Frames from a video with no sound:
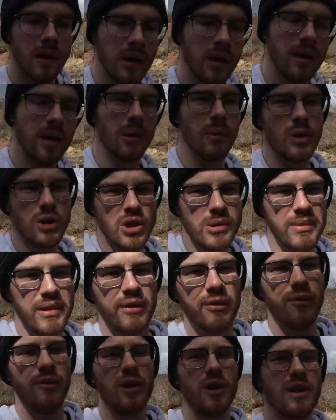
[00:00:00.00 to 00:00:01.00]
Now Archie
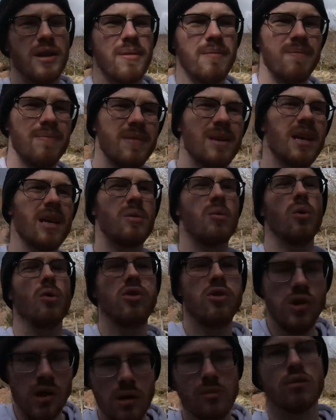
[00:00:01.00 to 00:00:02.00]
Macphunn, he
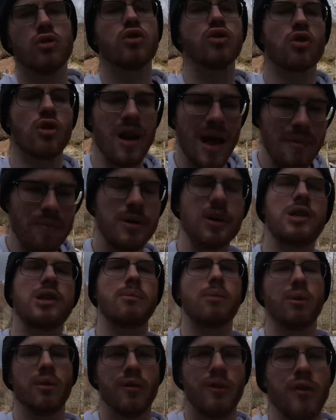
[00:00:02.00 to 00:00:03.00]
wasn't the most
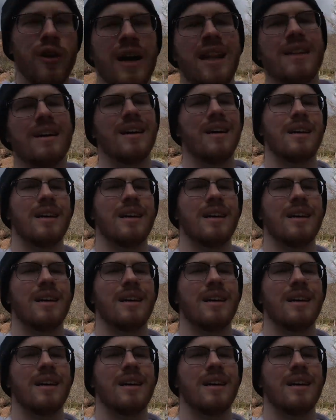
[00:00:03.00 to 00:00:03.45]
reputable fella.